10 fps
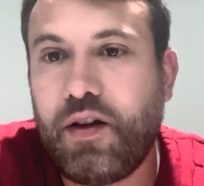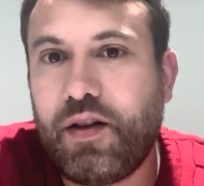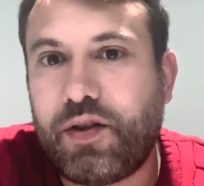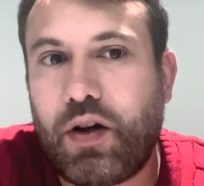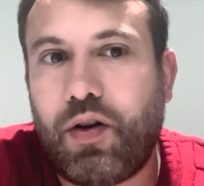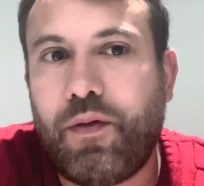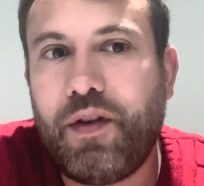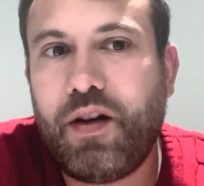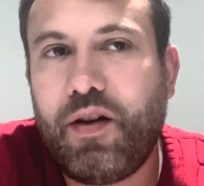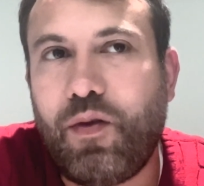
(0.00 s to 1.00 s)

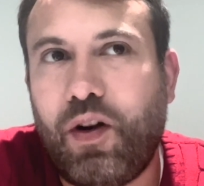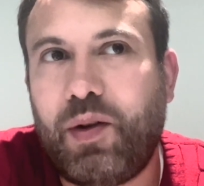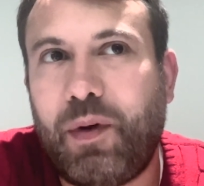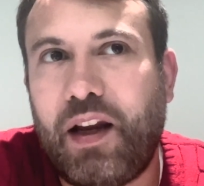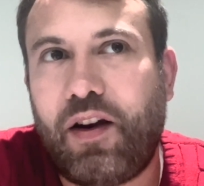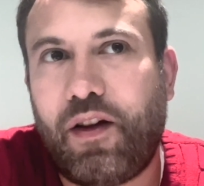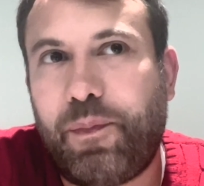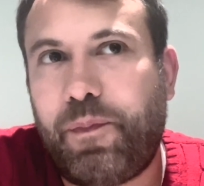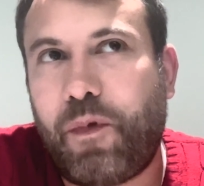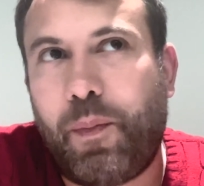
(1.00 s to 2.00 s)
So ultimately, a lot
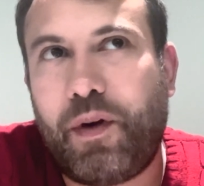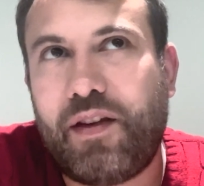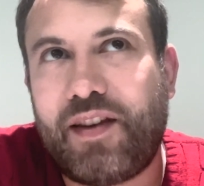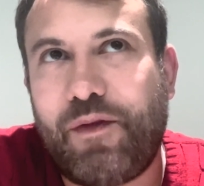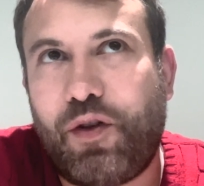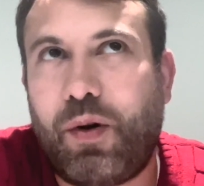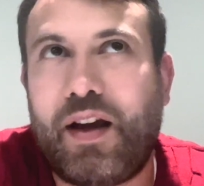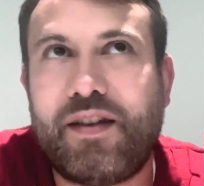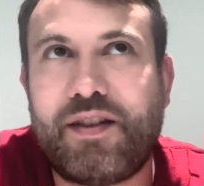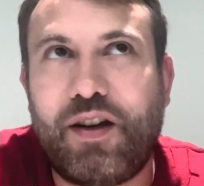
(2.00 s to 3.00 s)
of companies never
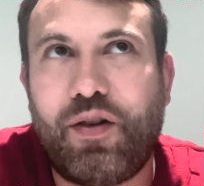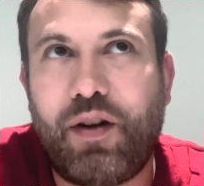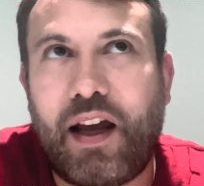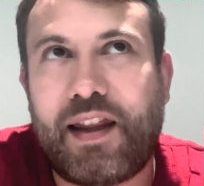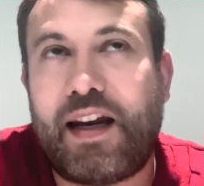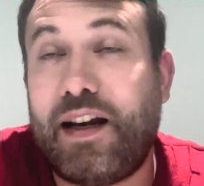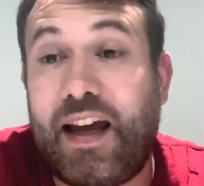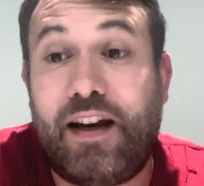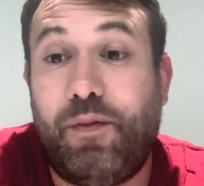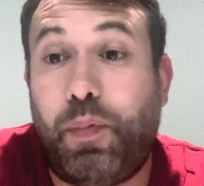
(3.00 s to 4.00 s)
raise, like then a
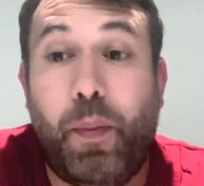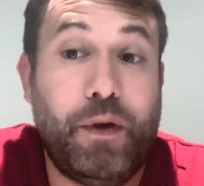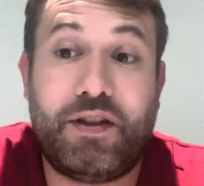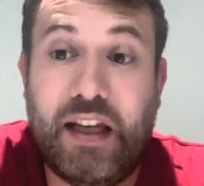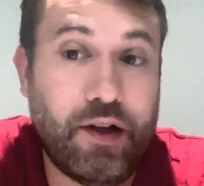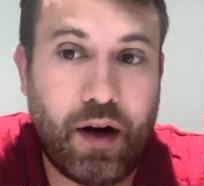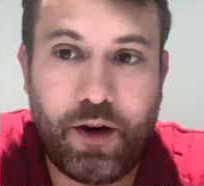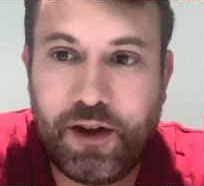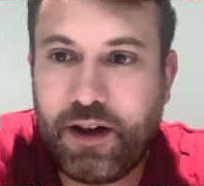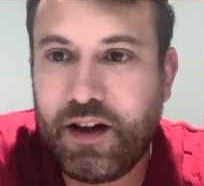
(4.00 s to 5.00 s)
later proper seed
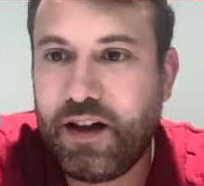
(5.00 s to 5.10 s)
round